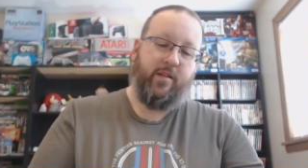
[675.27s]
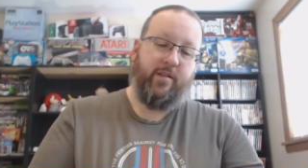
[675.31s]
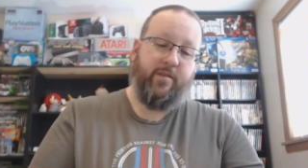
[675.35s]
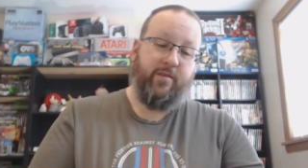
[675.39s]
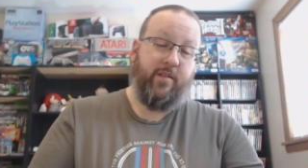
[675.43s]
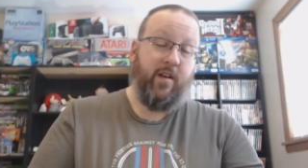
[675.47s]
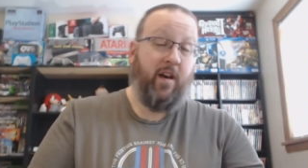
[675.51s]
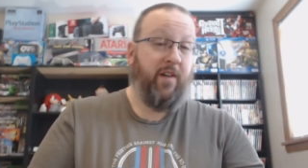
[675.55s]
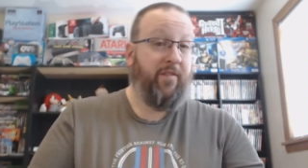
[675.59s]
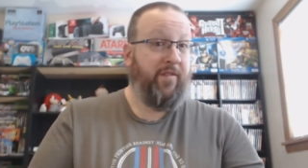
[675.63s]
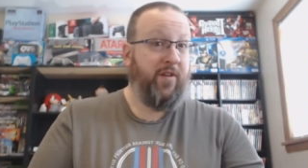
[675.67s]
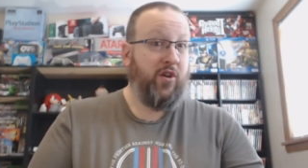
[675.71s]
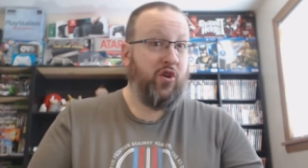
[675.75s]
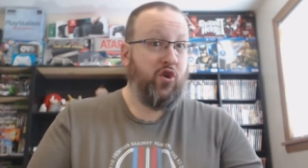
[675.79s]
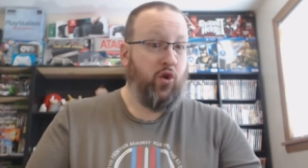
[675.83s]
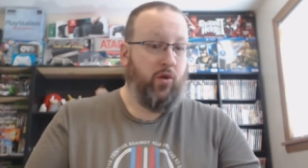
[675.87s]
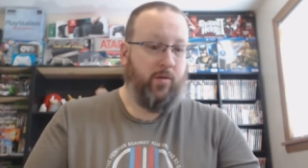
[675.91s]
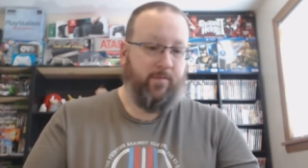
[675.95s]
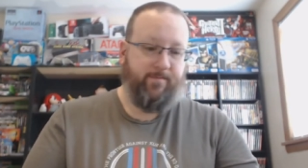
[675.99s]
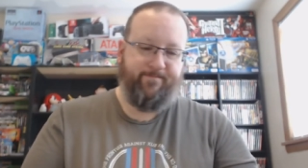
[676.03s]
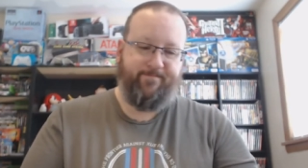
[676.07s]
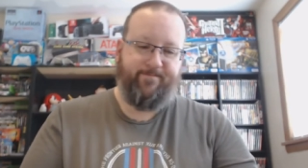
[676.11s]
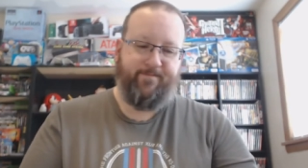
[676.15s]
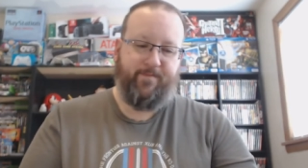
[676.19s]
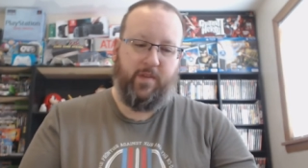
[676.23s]
Official.
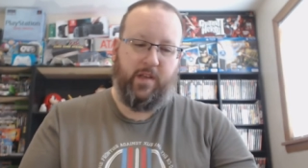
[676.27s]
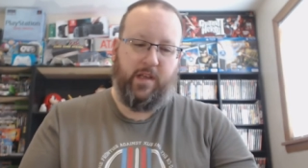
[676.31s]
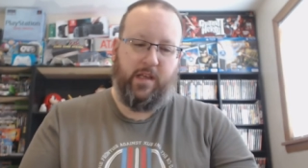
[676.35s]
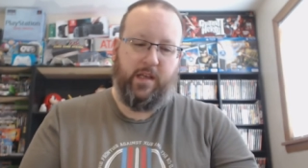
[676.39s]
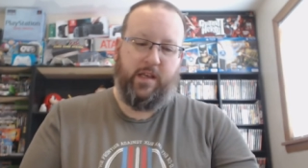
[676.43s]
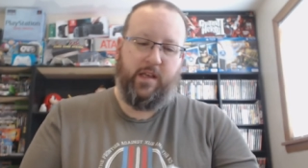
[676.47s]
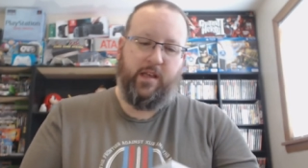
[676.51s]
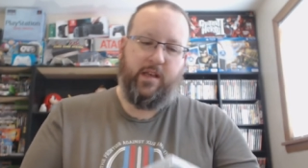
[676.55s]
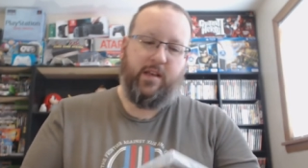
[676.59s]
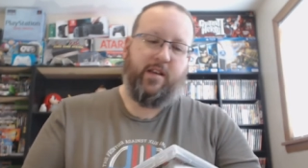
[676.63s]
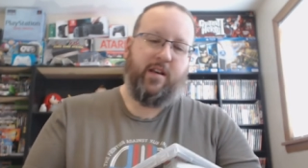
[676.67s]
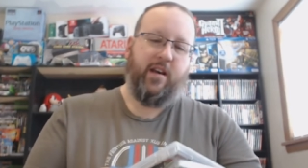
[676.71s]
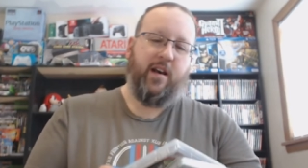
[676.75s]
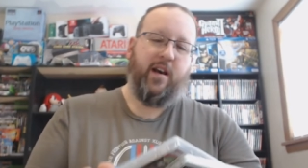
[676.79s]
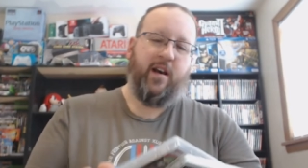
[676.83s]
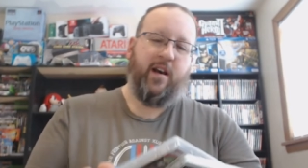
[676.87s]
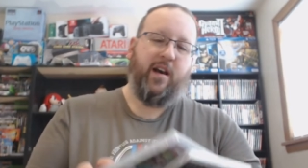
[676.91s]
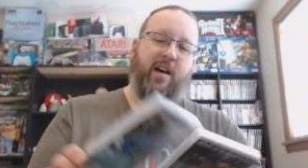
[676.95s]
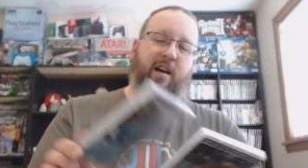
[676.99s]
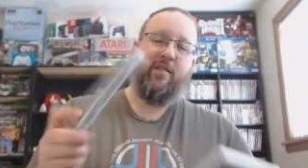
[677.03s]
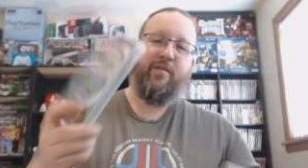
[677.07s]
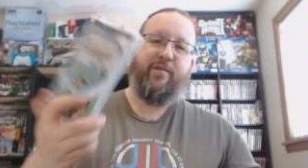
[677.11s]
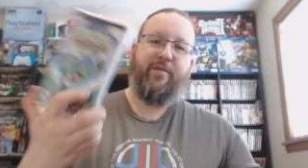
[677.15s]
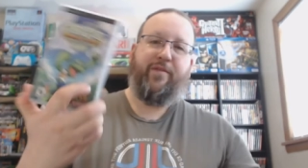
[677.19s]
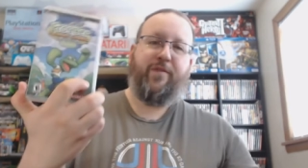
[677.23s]

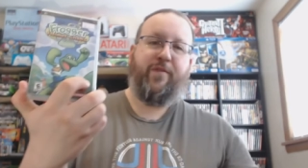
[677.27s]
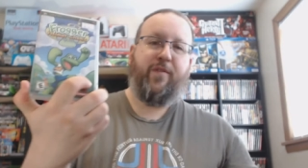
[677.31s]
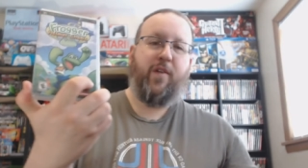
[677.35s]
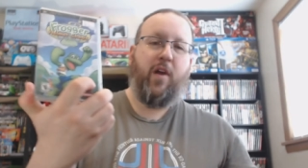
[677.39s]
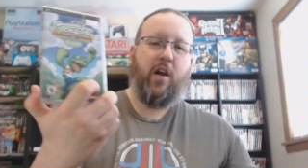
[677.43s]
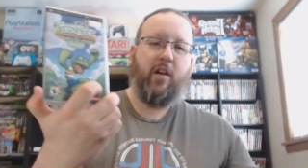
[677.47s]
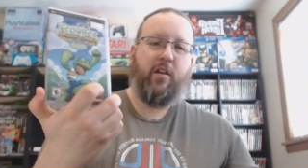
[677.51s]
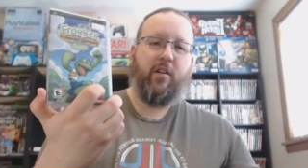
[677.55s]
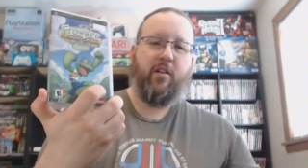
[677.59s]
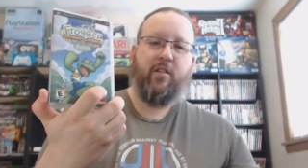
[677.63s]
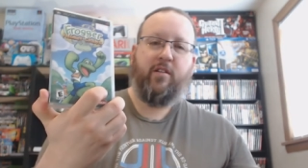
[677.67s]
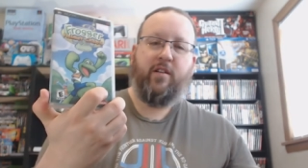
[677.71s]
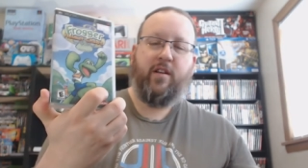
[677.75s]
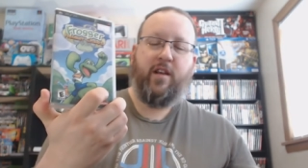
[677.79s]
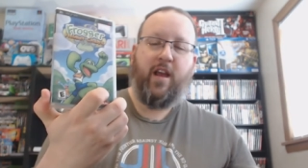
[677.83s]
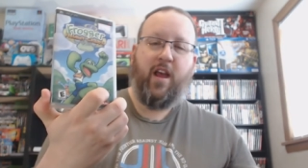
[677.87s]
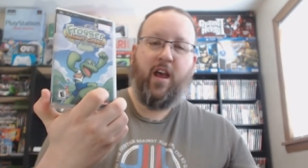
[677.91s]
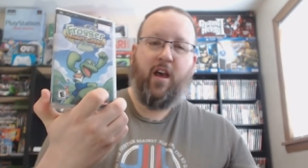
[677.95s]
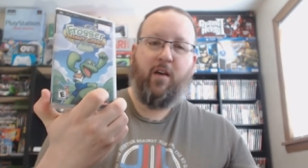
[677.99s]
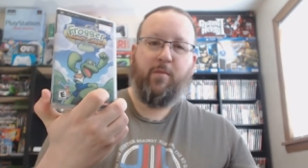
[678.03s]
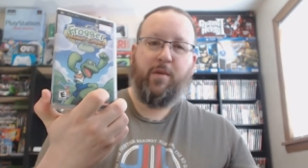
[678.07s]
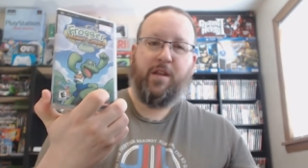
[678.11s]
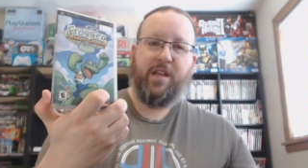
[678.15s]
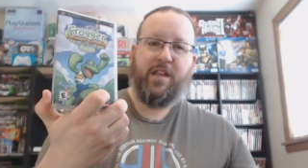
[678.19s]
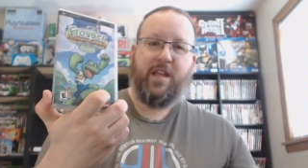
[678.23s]
Uh, Frogger,
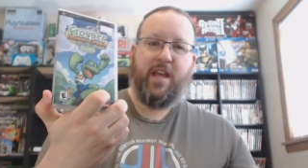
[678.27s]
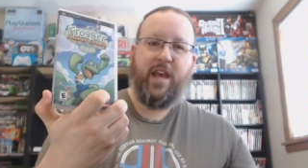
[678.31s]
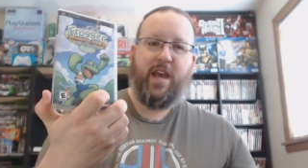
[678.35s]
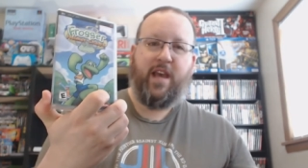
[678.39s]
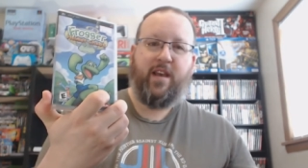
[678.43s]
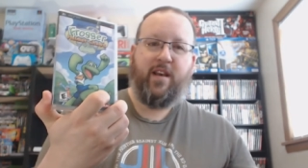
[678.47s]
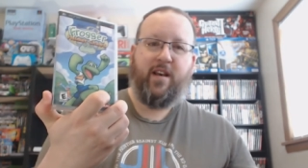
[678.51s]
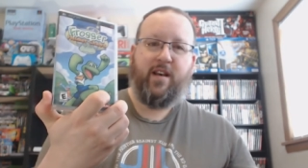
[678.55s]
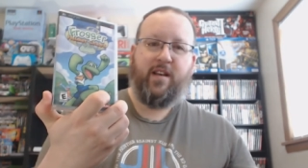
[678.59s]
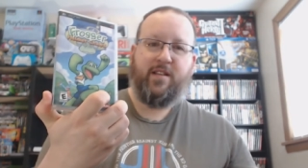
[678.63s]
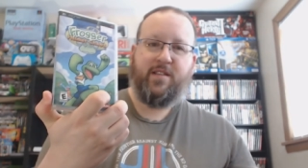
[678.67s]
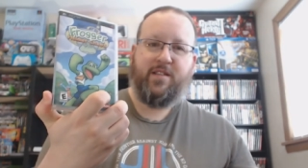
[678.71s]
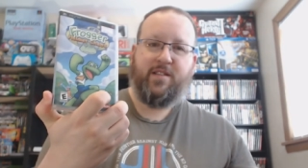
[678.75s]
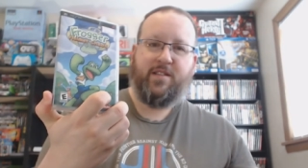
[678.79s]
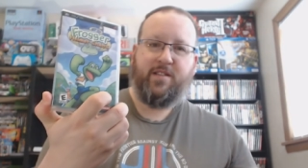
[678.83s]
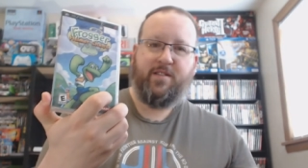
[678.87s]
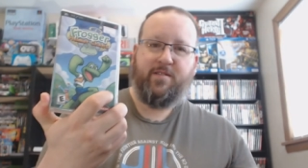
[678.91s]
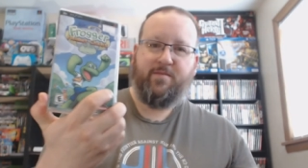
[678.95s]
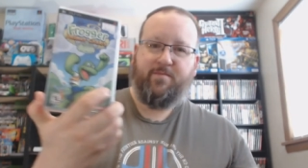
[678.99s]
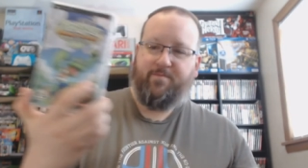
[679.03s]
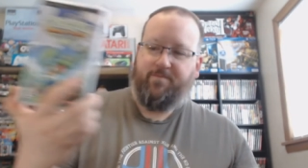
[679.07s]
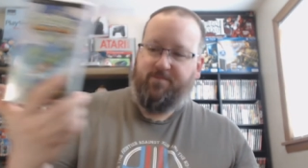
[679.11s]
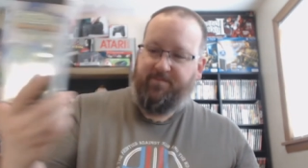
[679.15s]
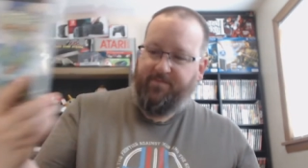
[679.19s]
Helmet Chaos,